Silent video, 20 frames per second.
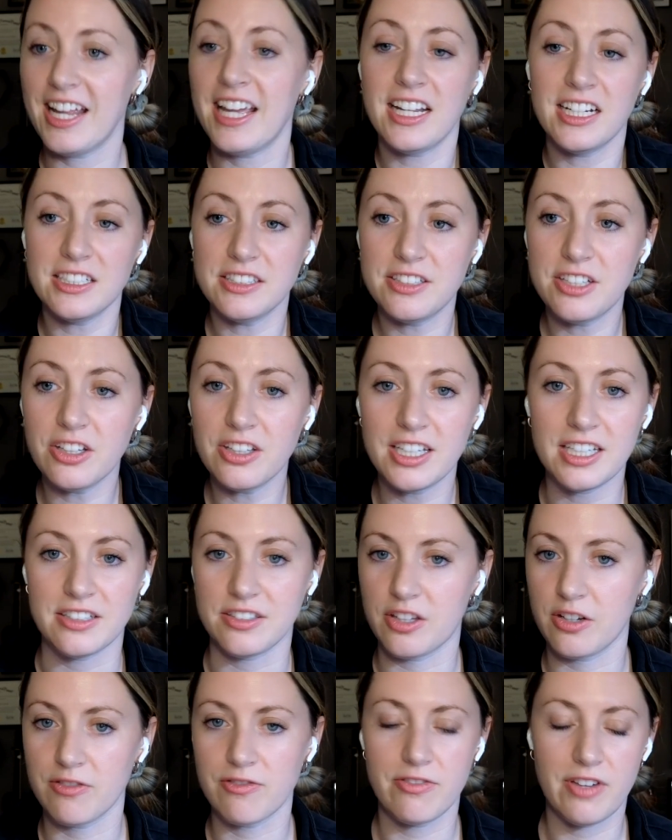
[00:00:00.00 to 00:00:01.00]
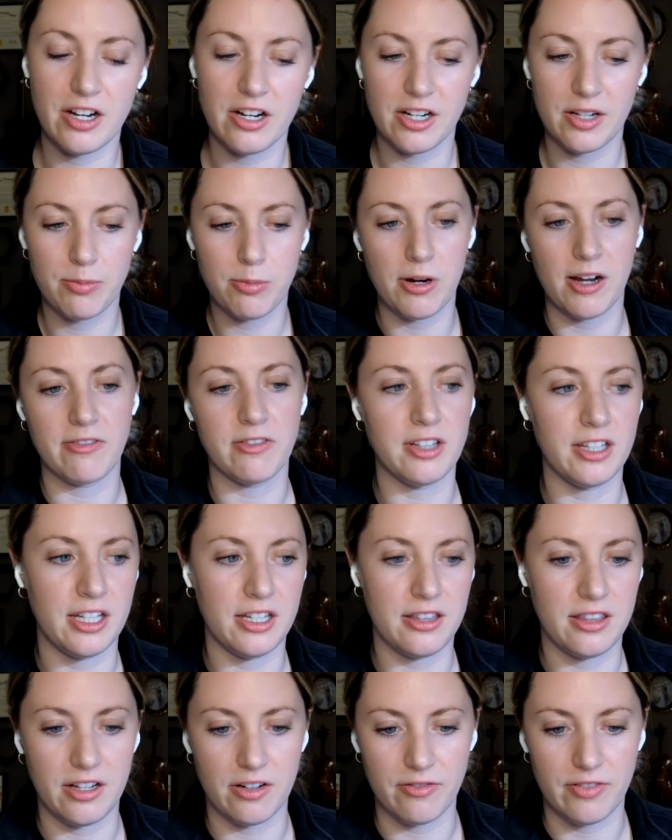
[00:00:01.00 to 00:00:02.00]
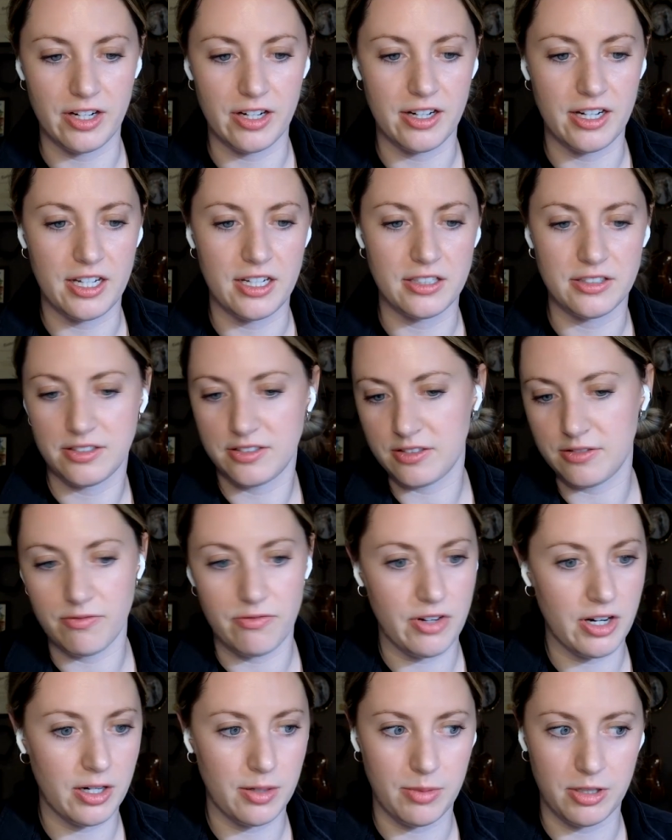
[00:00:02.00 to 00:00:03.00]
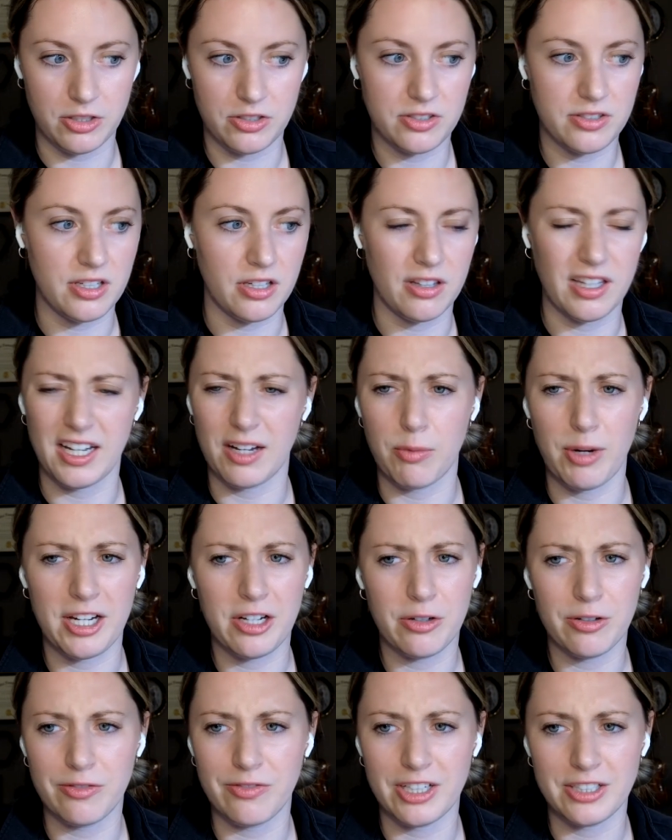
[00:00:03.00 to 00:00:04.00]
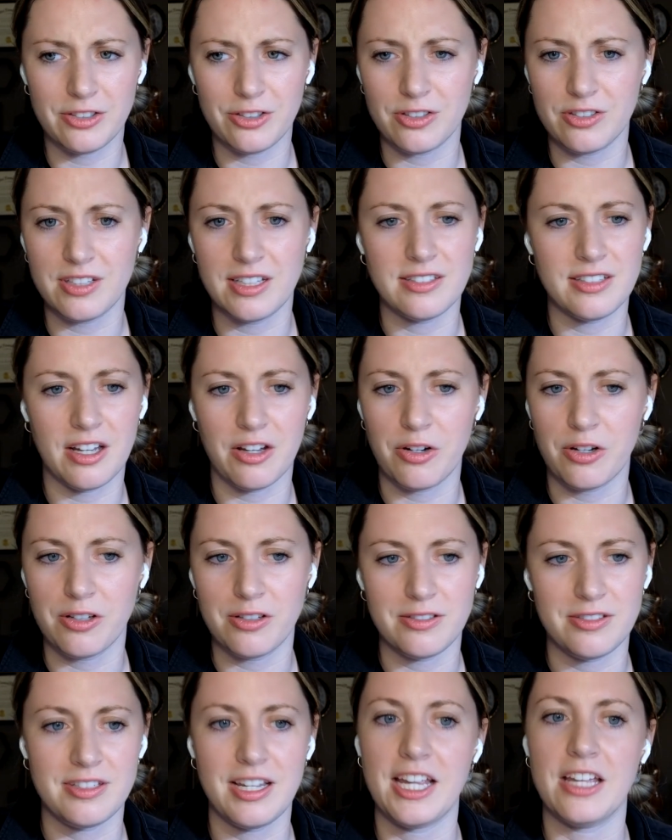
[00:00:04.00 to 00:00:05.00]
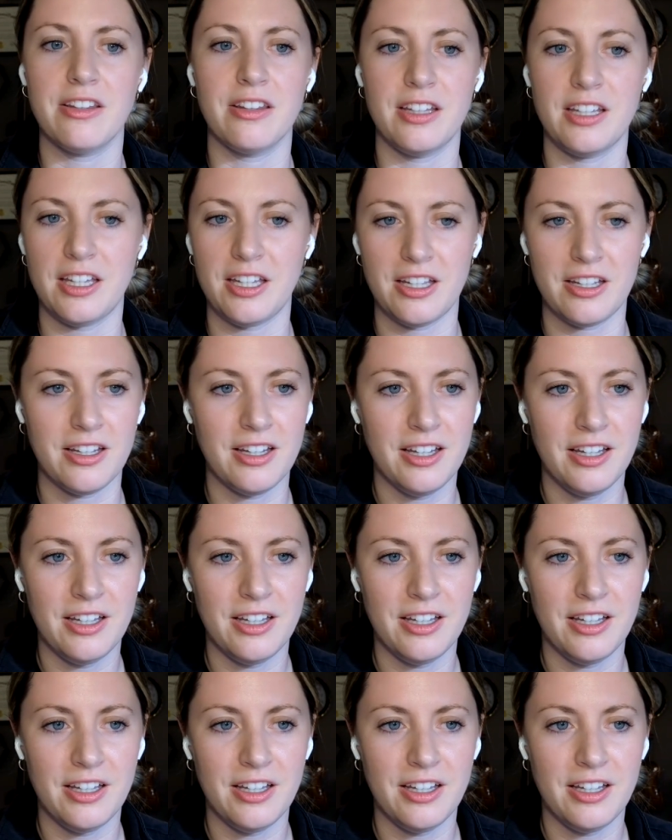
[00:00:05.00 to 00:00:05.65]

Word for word: and, it still is they're very prevalent they're very very much still like a white coat investor sends out a daily